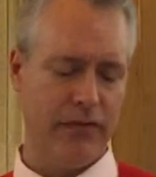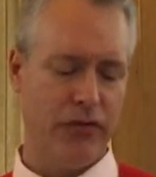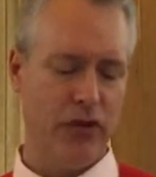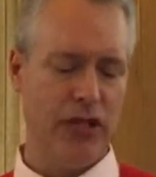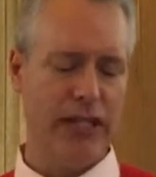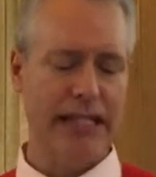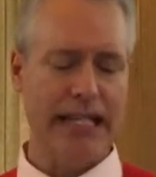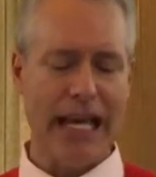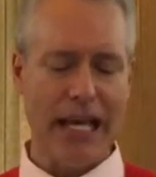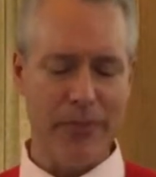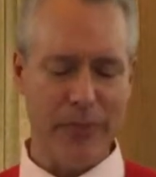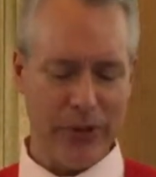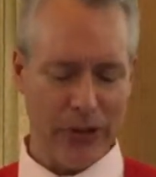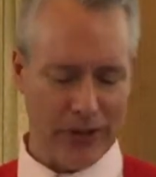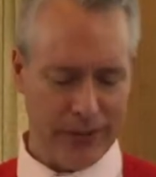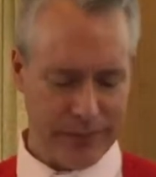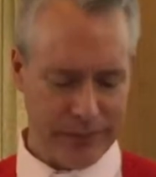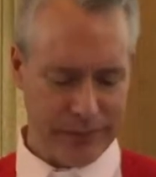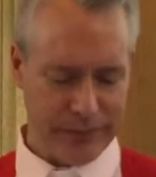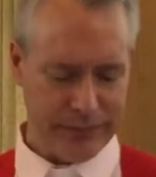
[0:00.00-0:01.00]
For
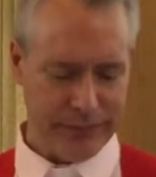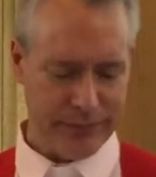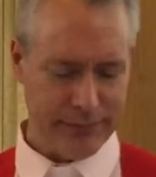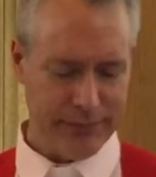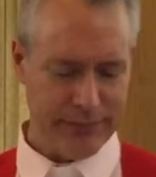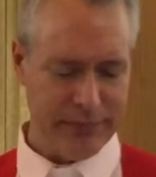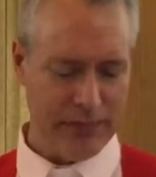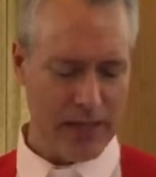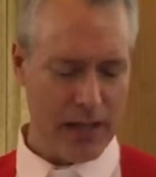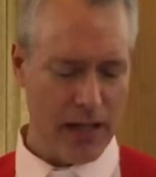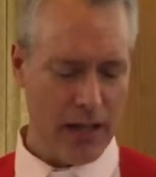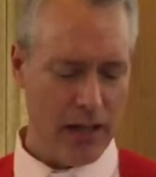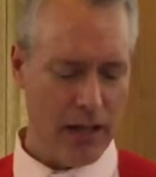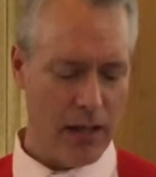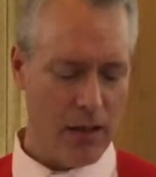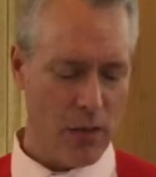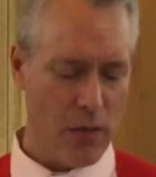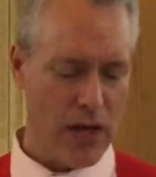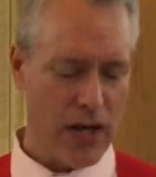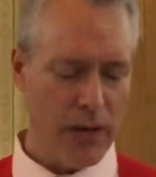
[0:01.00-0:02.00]
example,
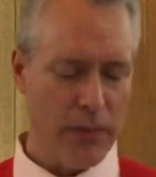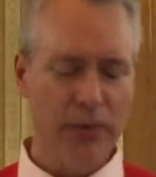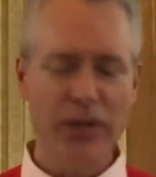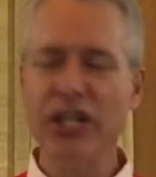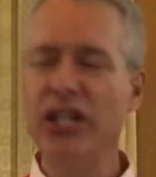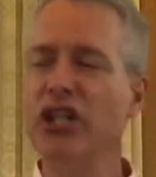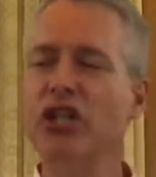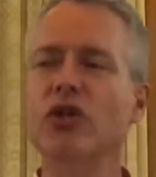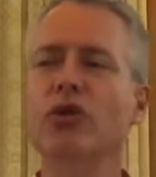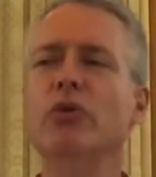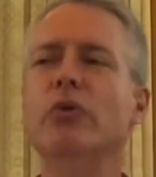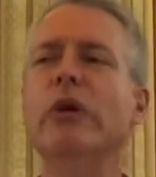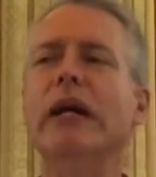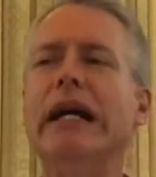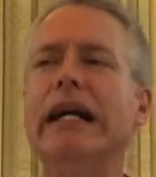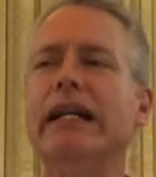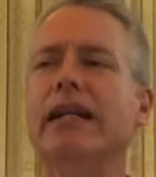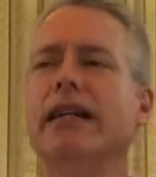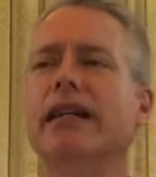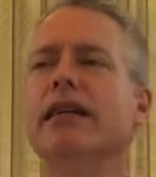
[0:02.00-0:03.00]
where were you
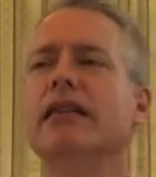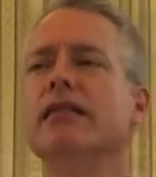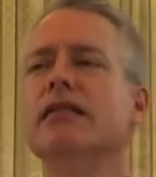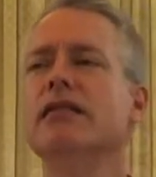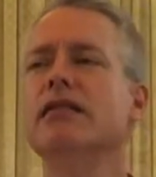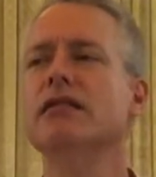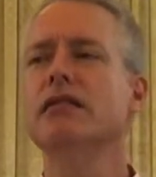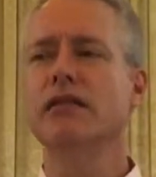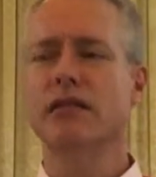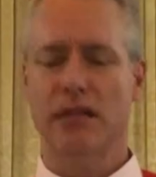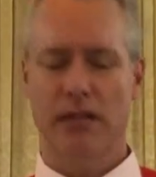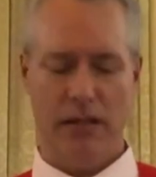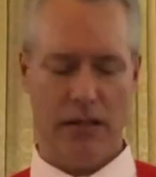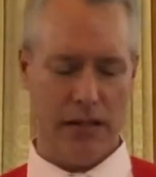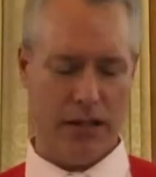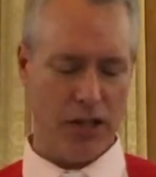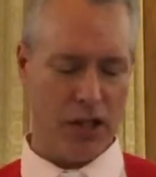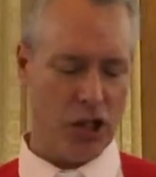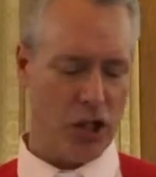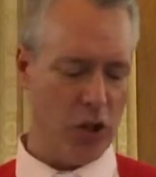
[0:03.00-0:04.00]
when
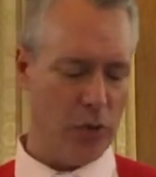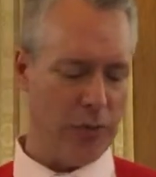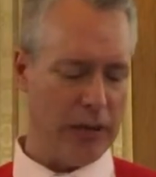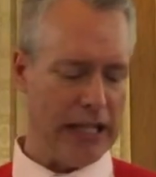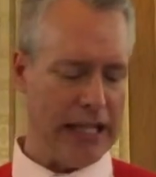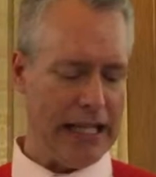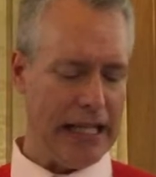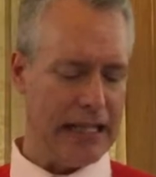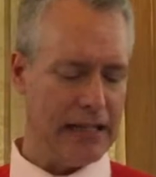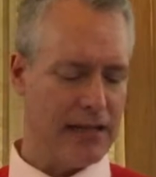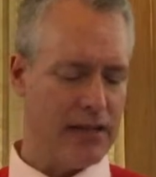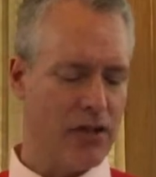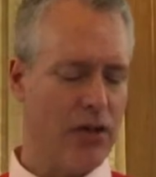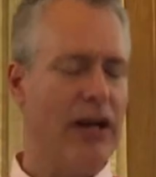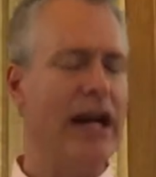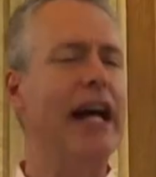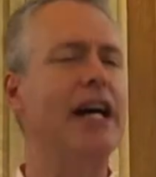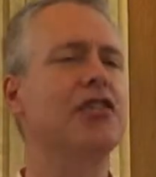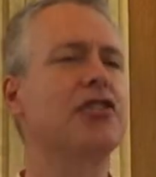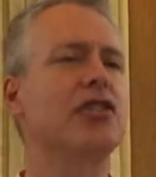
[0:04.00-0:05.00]
the two planes
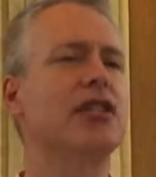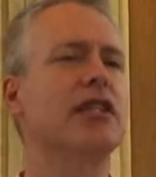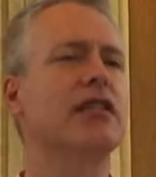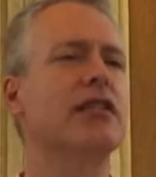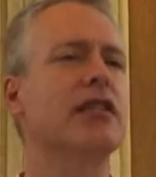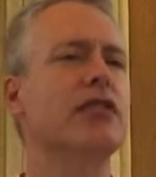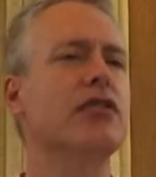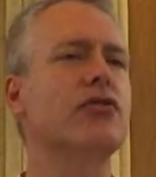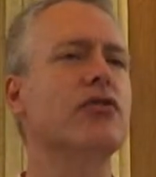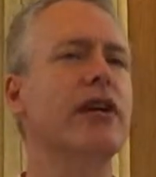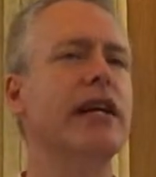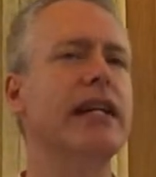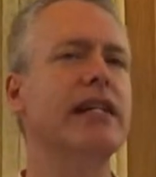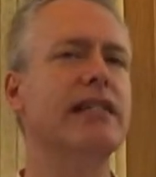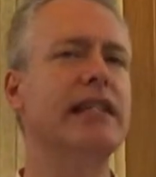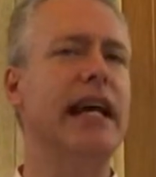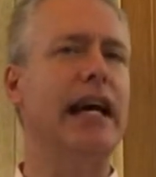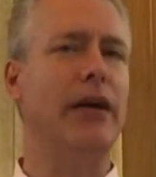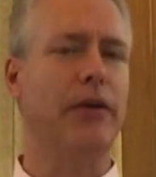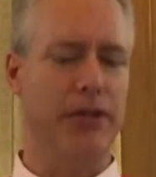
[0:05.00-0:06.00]
crashed into the
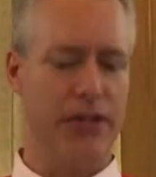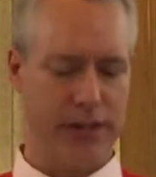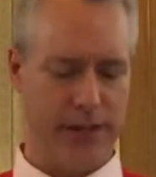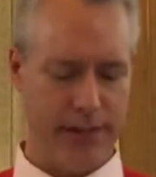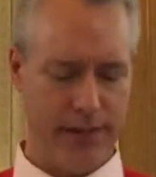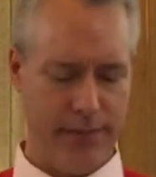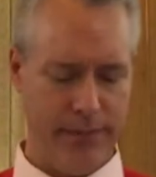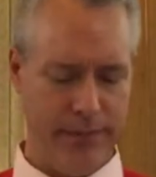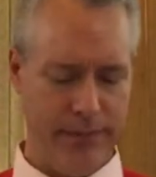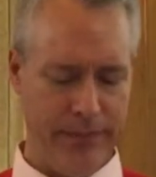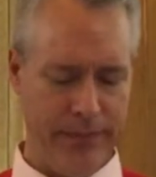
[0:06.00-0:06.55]
trade towers?